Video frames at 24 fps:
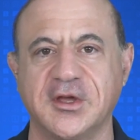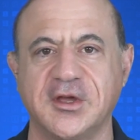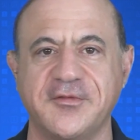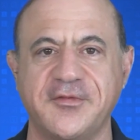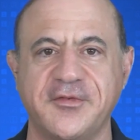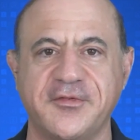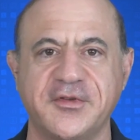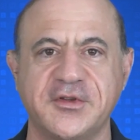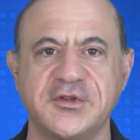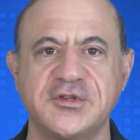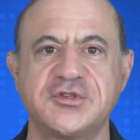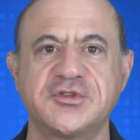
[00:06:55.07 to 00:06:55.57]

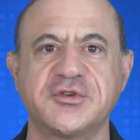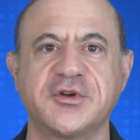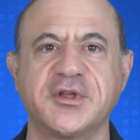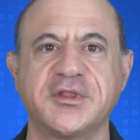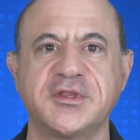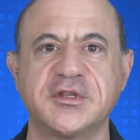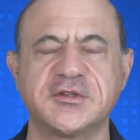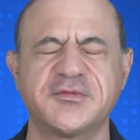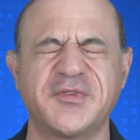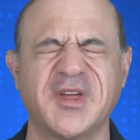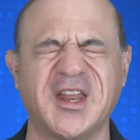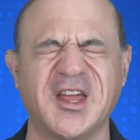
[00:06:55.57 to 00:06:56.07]
If you've
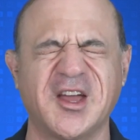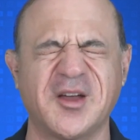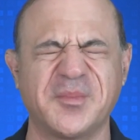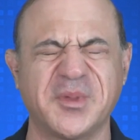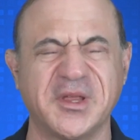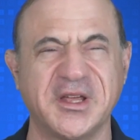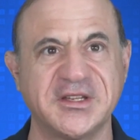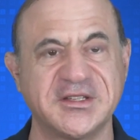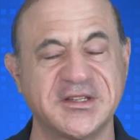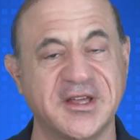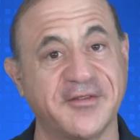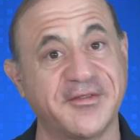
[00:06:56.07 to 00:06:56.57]
enjoyed this video,
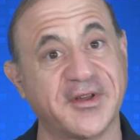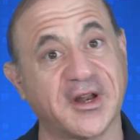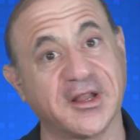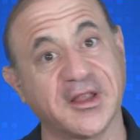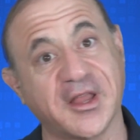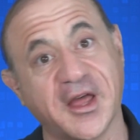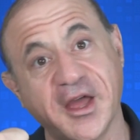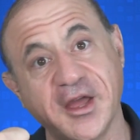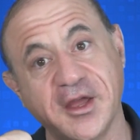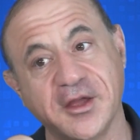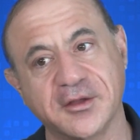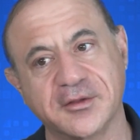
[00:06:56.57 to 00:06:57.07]
please give it a
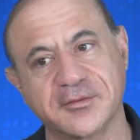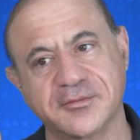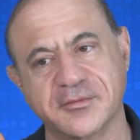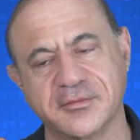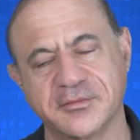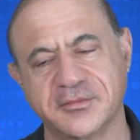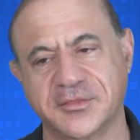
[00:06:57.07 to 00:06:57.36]
like,